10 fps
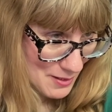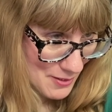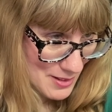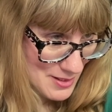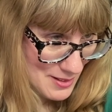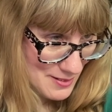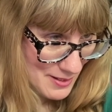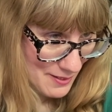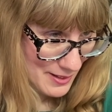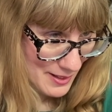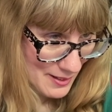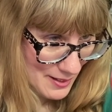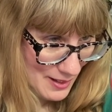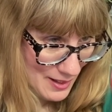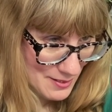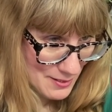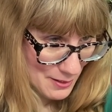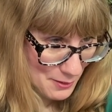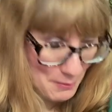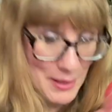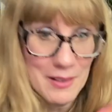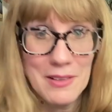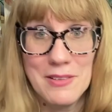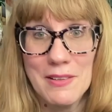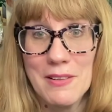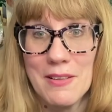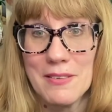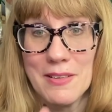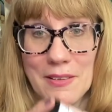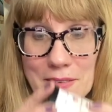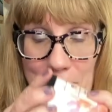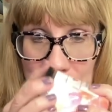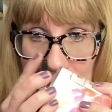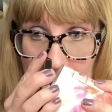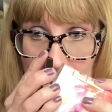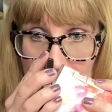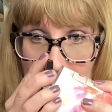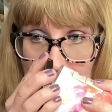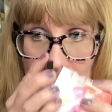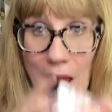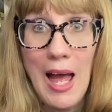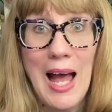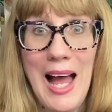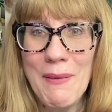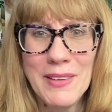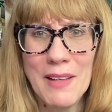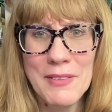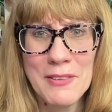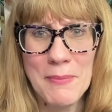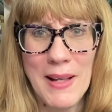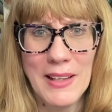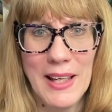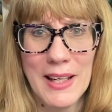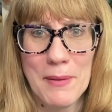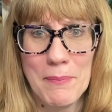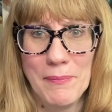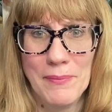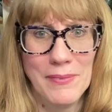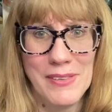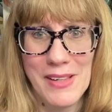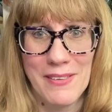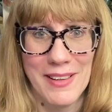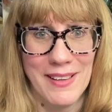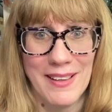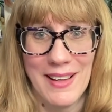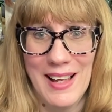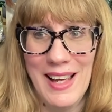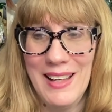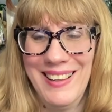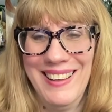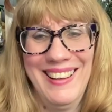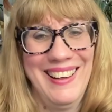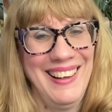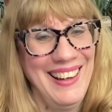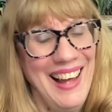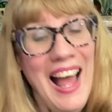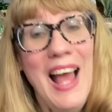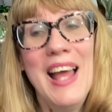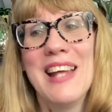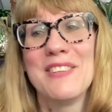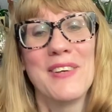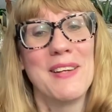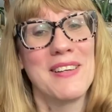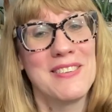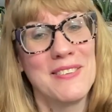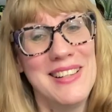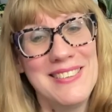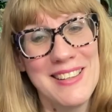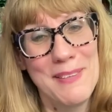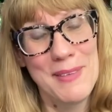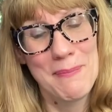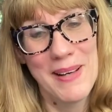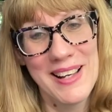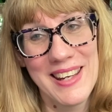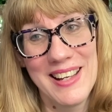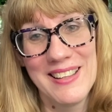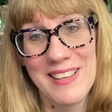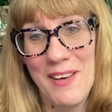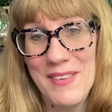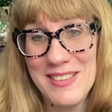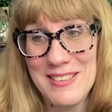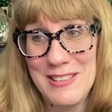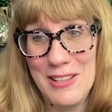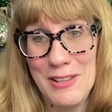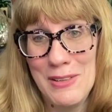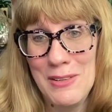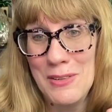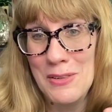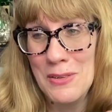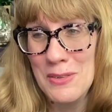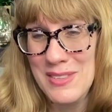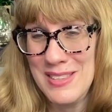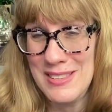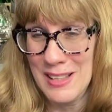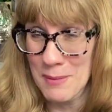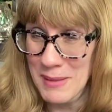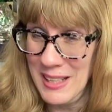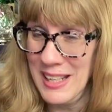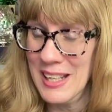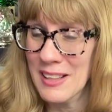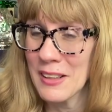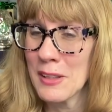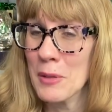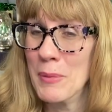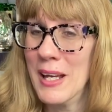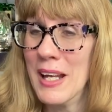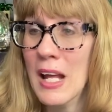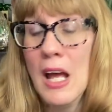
crunchy cereal, ice cold milk, and sugar crystals. I would love to smell like cereal. It's funny because sweet cinnamon pumpkin is always too cinnamony a little bit